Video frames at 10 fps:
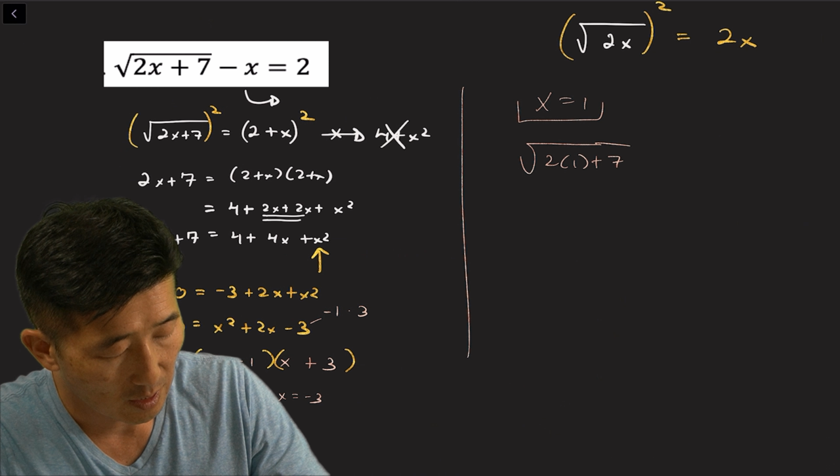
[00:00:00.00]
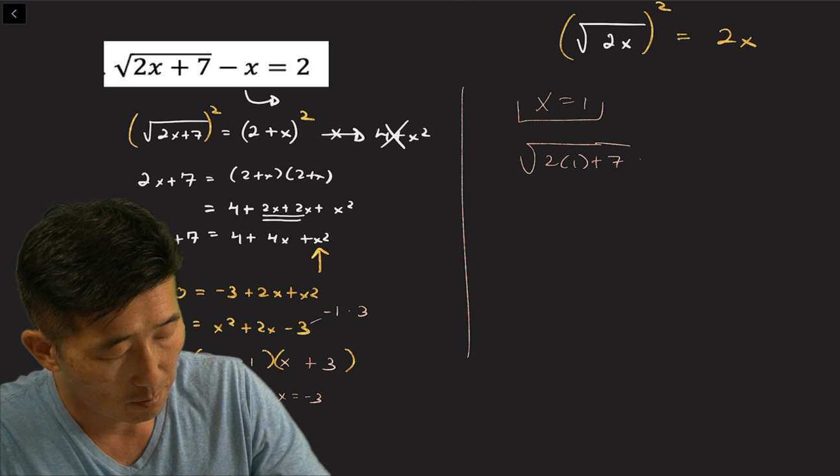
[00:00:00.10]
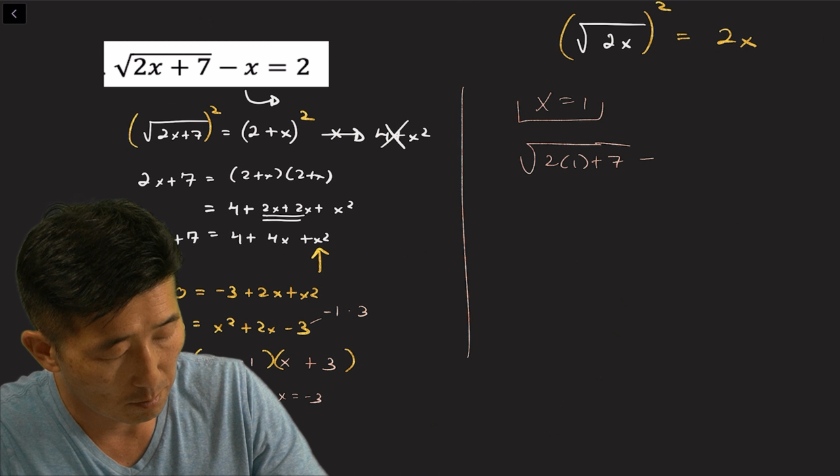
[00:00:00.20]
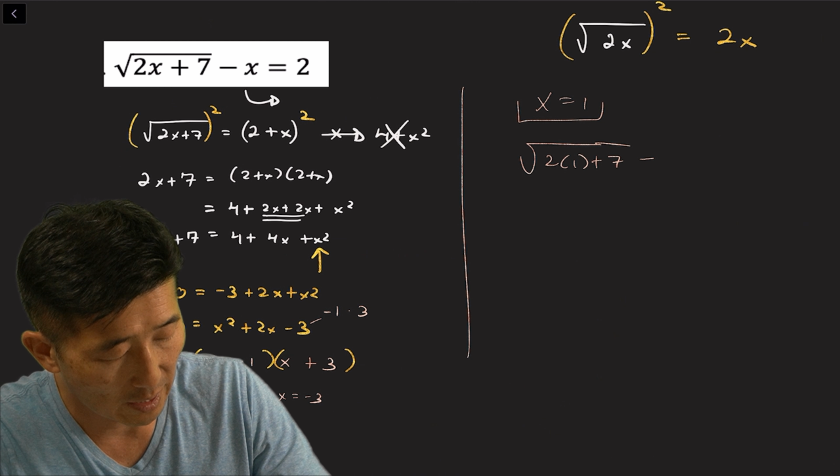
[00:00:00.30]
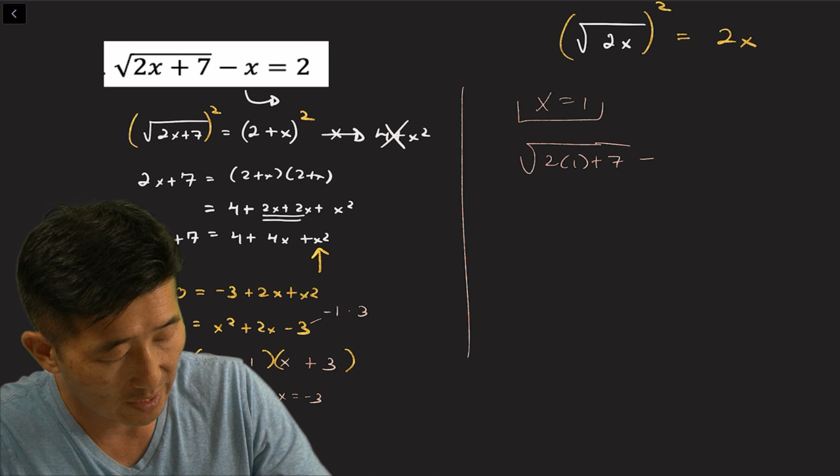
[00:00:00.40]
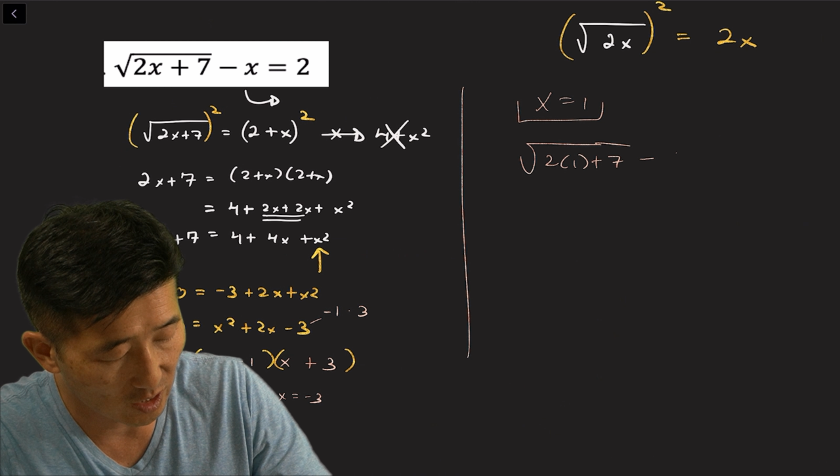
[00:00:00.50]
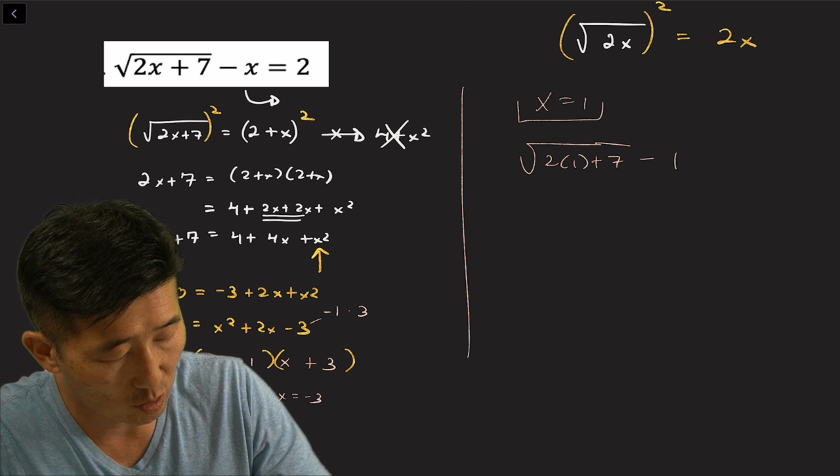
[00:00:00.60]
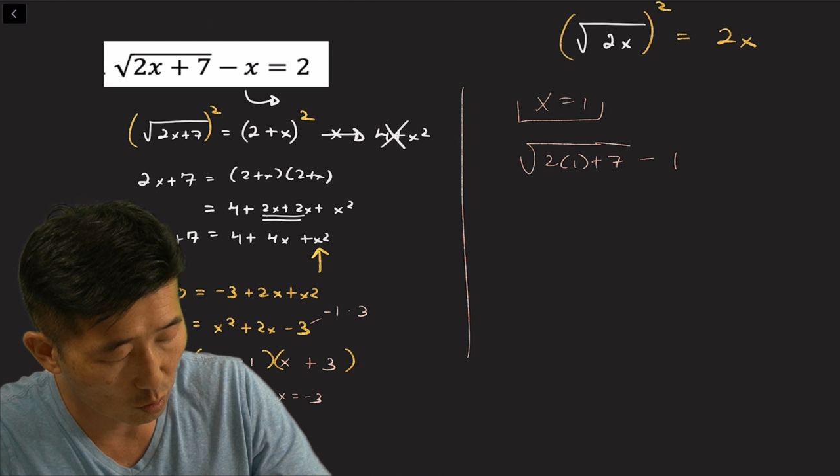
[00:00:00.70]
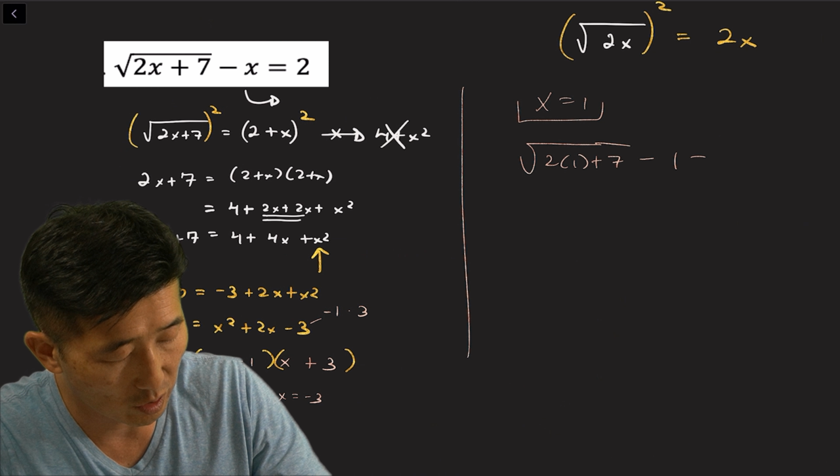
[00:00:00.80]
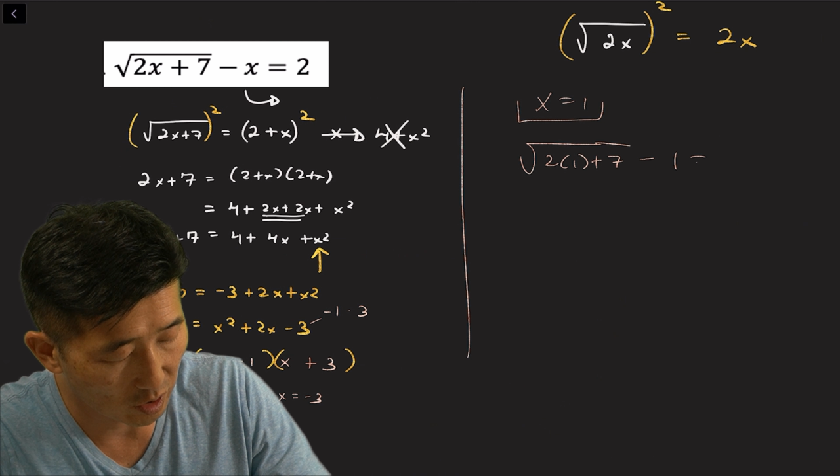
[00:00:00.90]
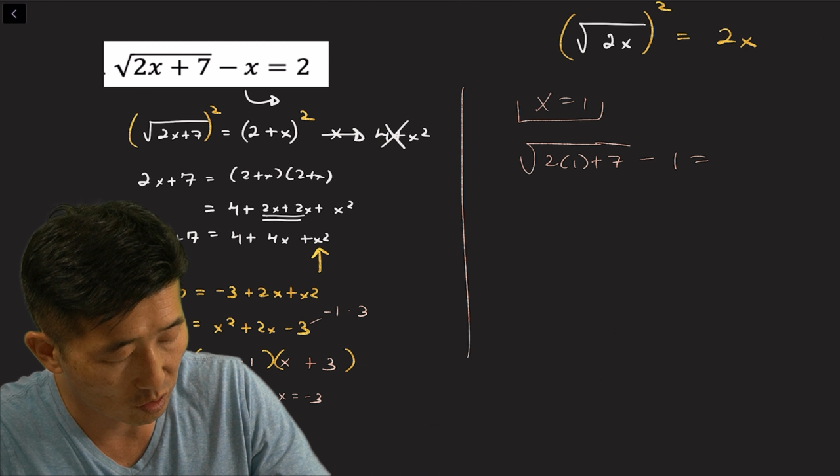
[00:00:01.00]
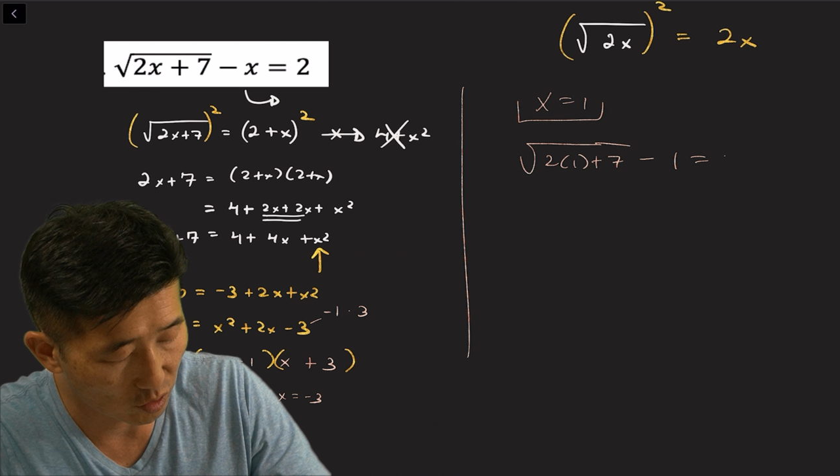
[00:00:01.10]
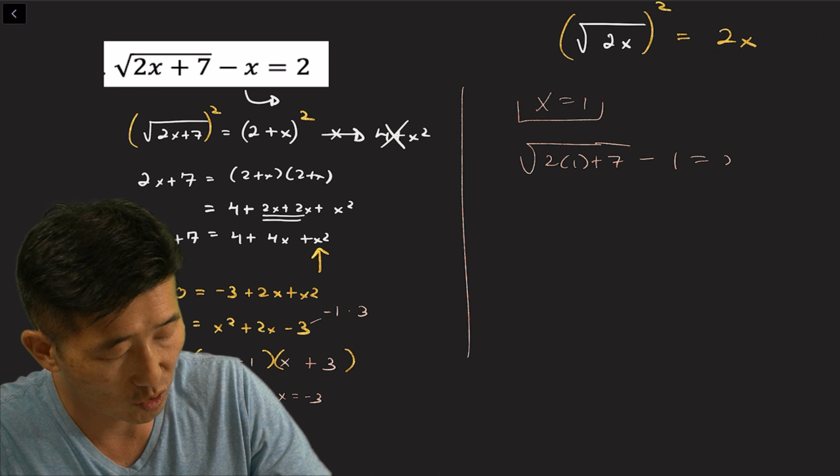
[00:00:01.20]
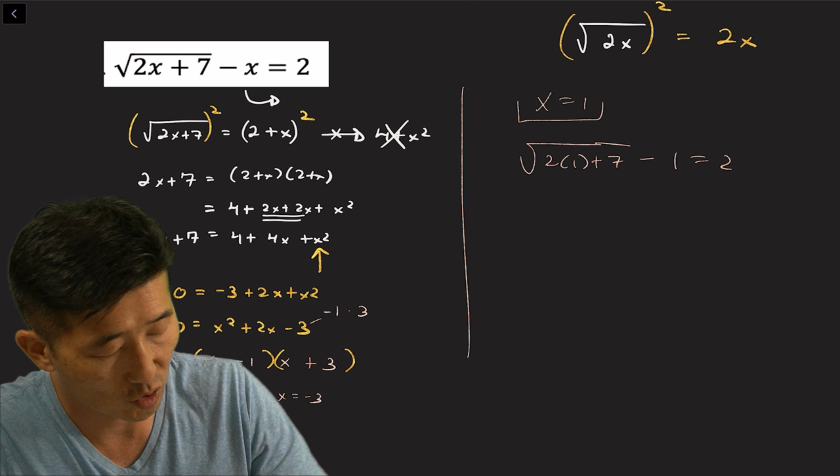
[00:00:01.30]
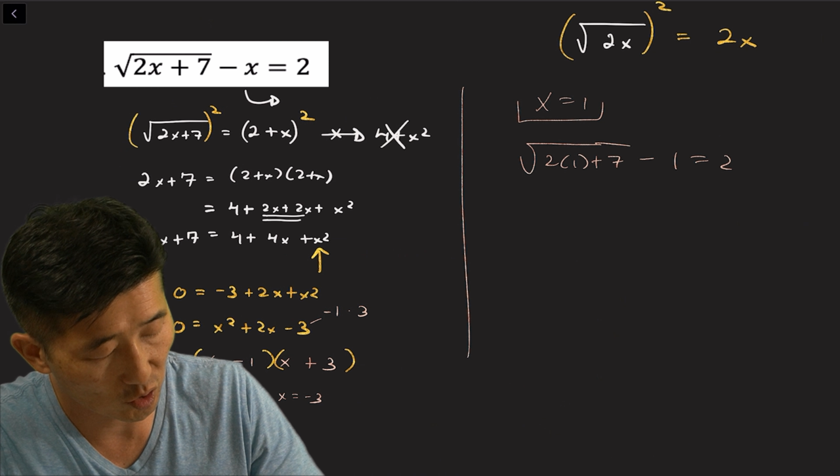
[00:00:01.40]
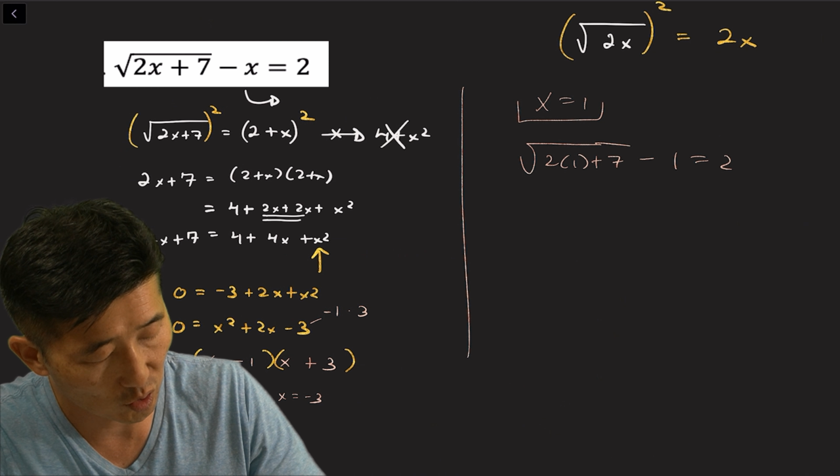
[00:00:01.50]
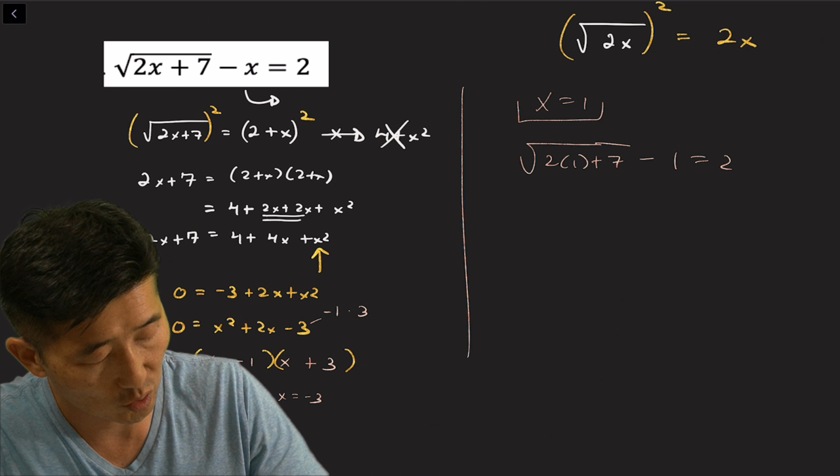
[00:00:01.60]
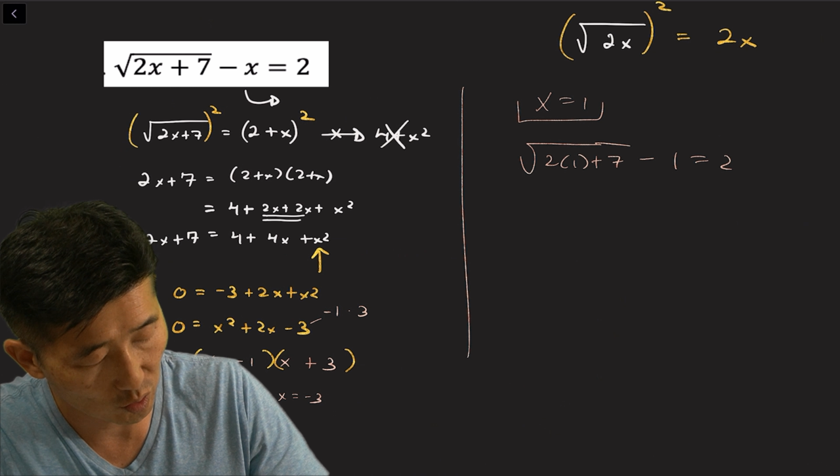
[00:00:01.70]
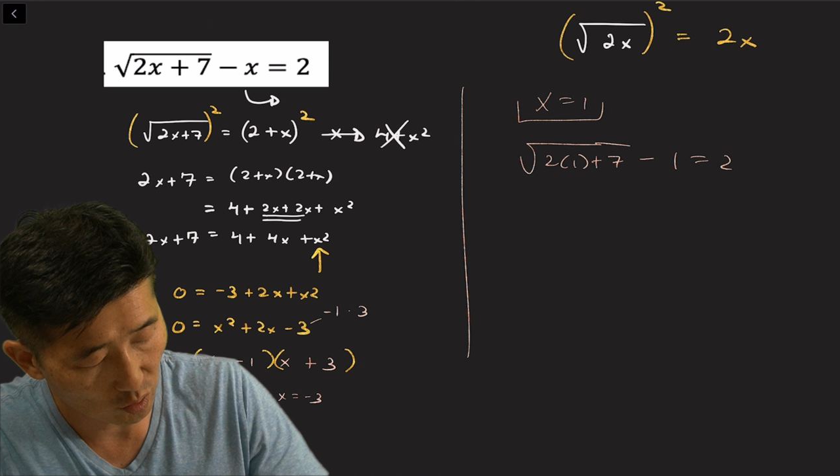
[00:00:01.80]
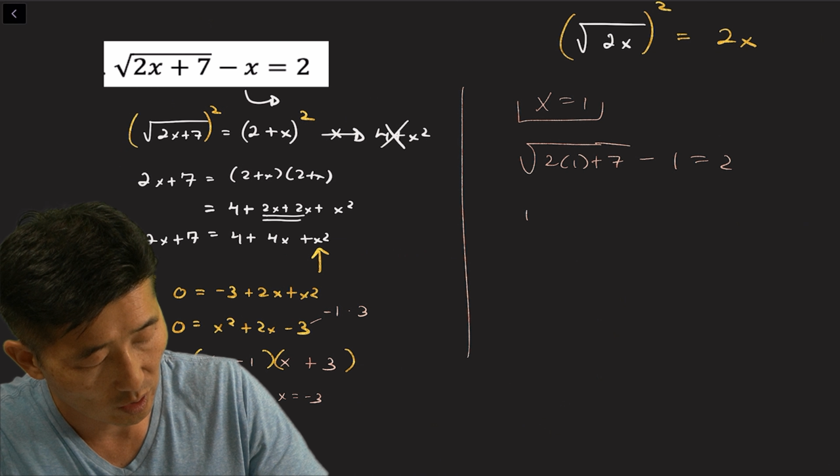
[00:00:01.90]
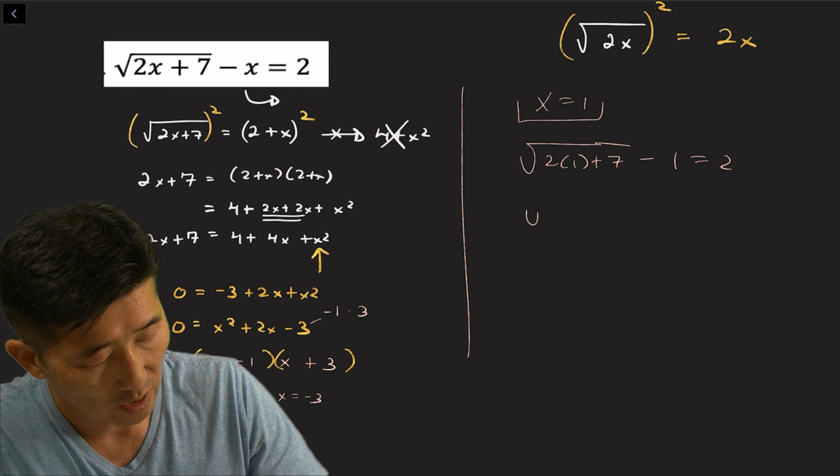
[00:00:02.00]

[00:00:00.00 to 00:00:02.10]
minus 1 equals 2.